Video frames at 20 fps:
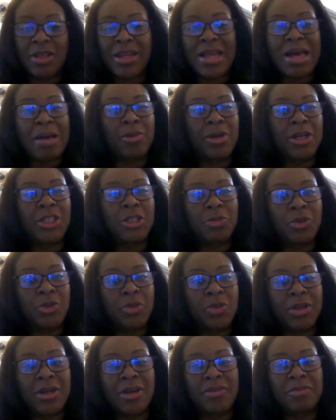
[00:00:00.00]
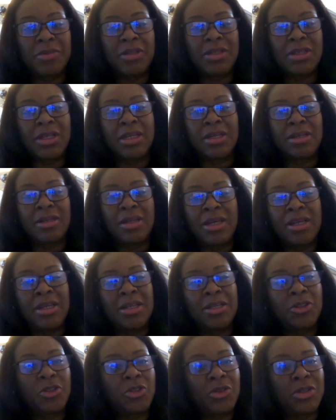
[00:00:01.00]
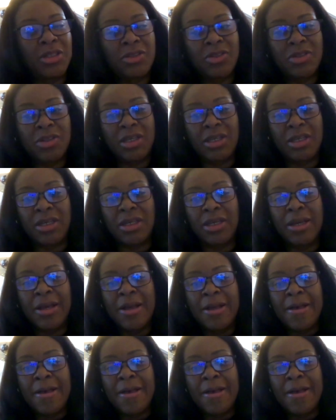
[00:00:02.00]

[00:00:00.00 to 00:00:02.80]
collaboration between government and industry is key